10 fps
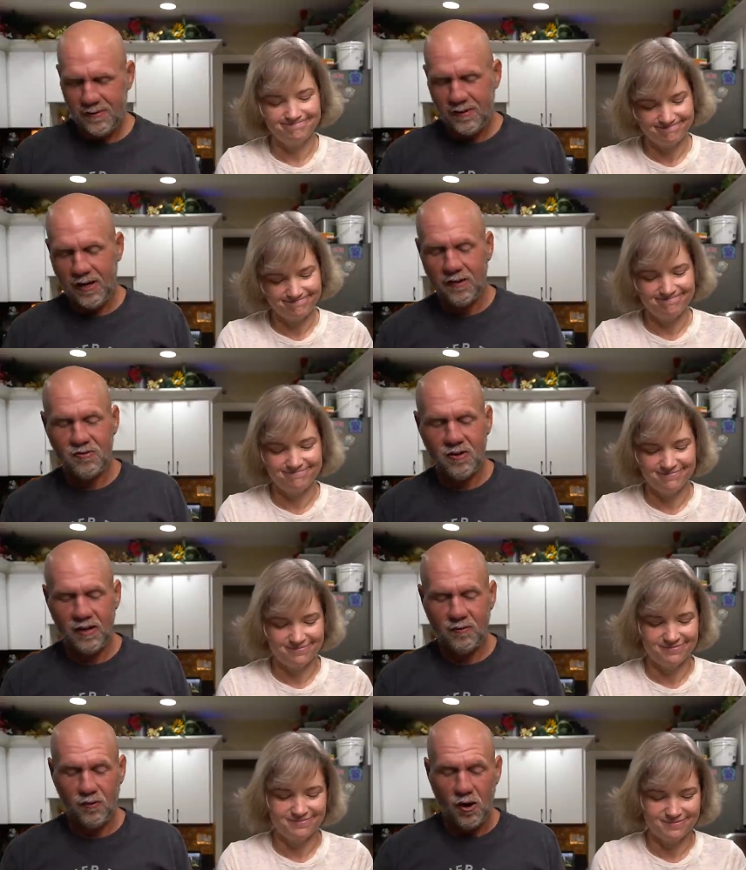
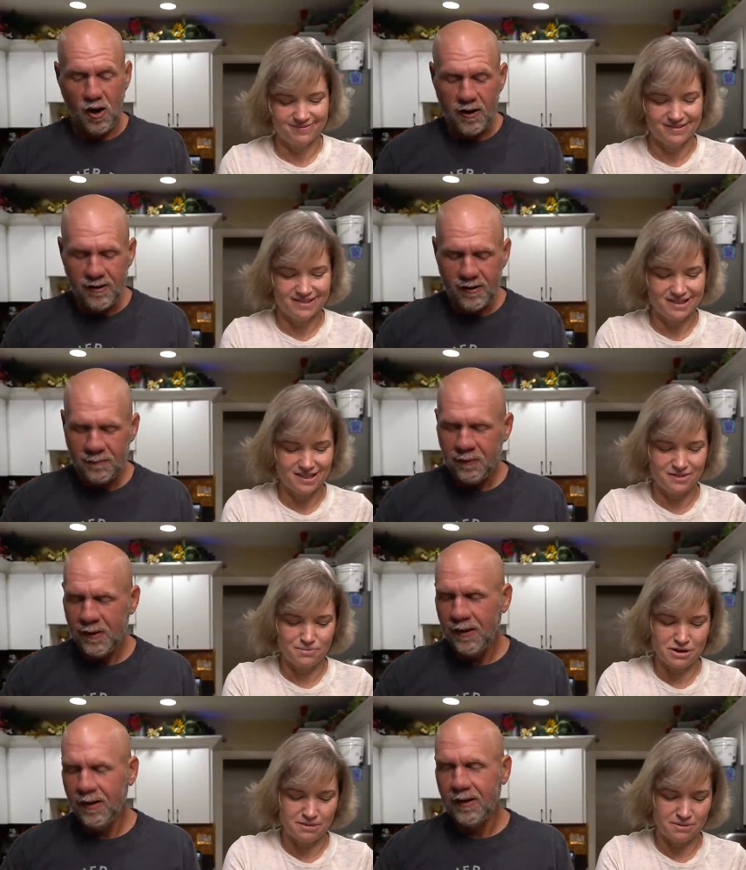Speaker 1: yesterday's vlog.
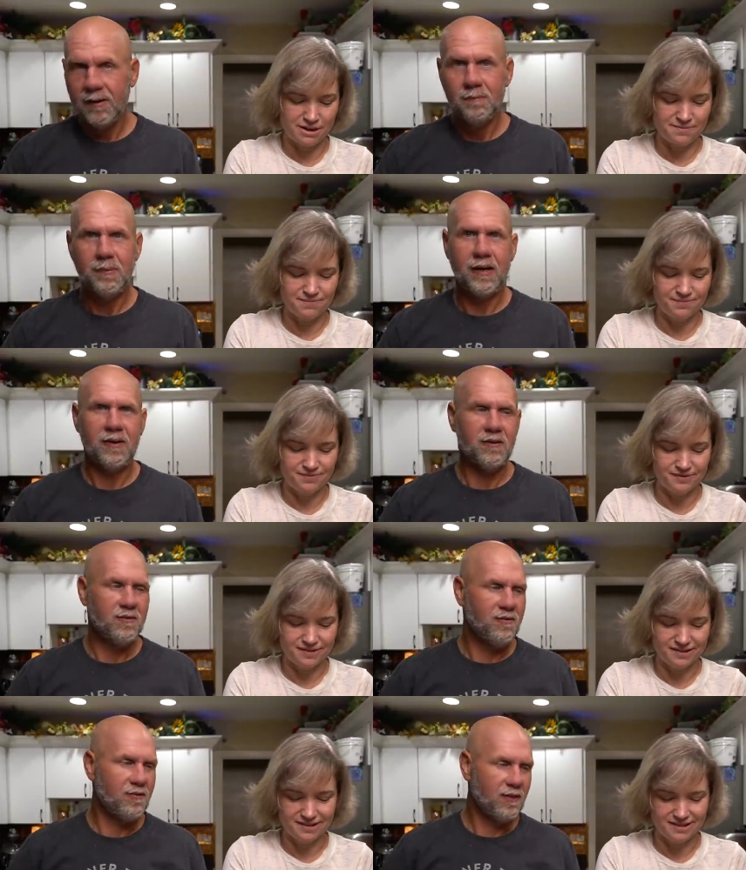Probably.
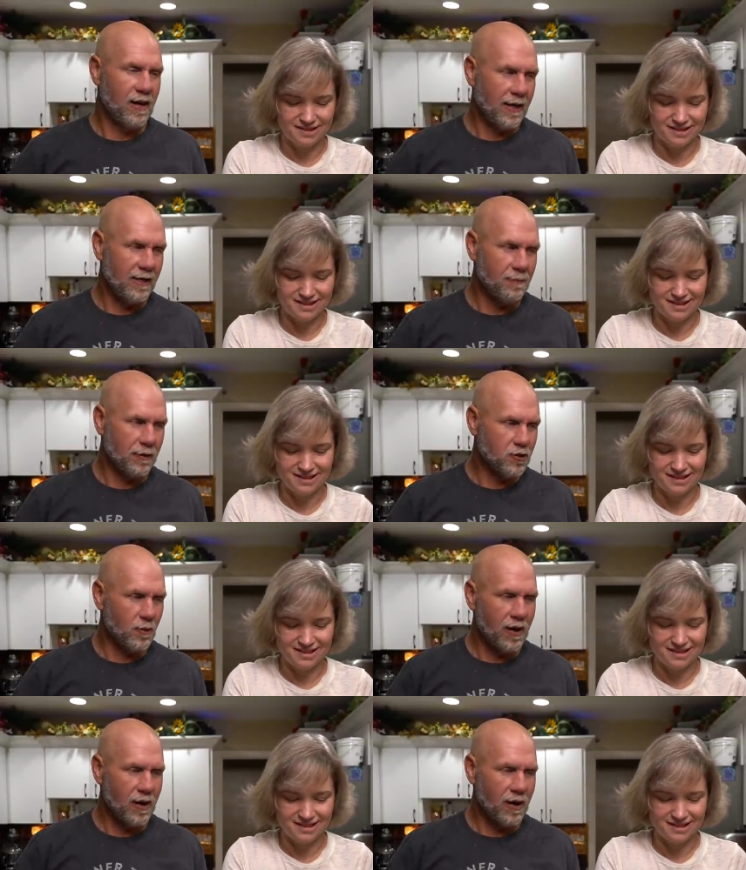Because I need to make sure